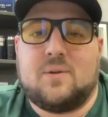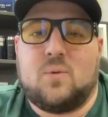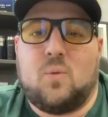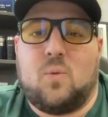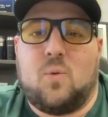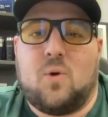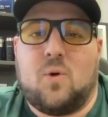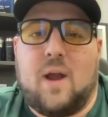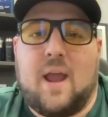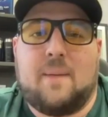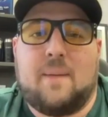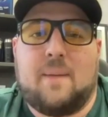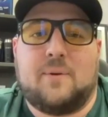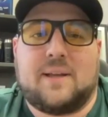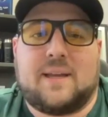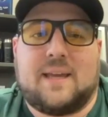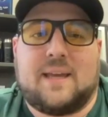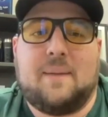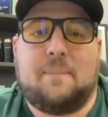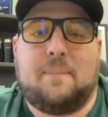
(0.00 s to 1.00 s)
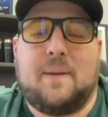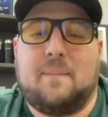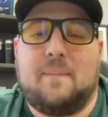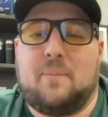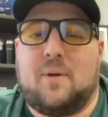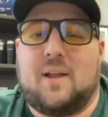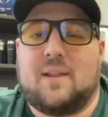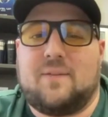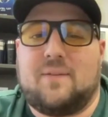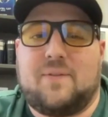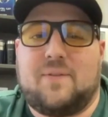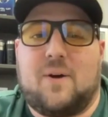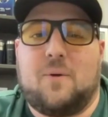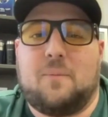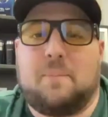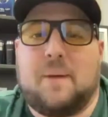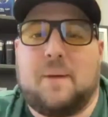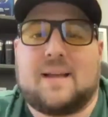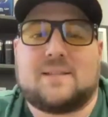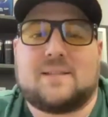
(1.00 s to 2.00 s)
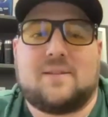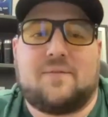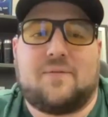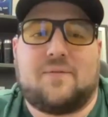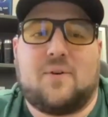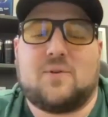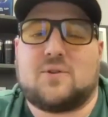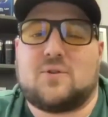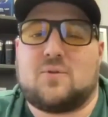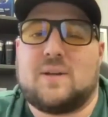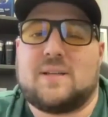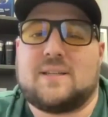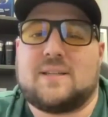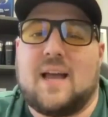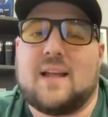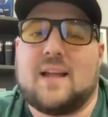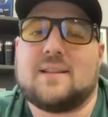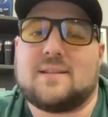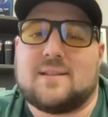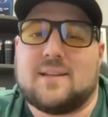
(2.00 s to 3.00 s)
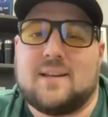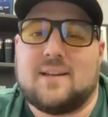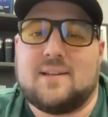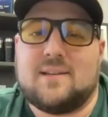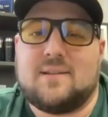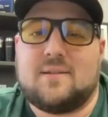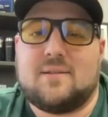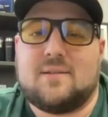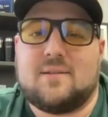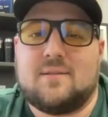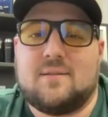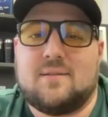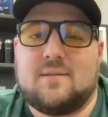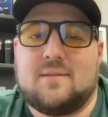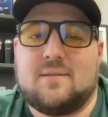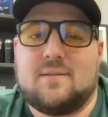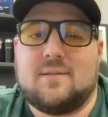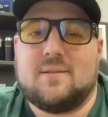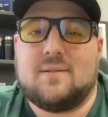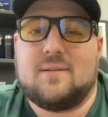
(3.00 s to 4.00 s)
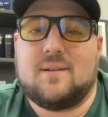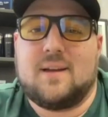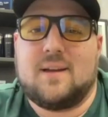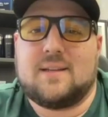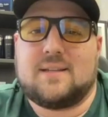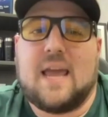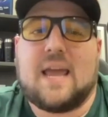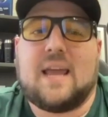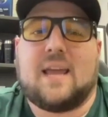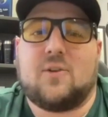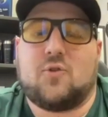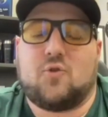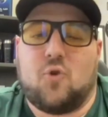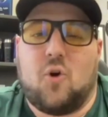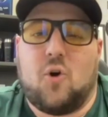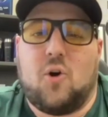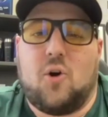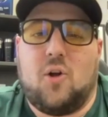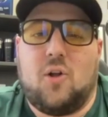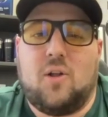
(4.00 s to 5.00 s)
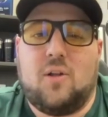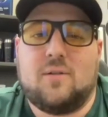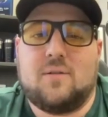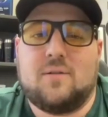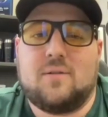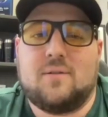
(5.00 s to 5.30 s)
We're able to keep people on the phone past the first 3 sentences and take control.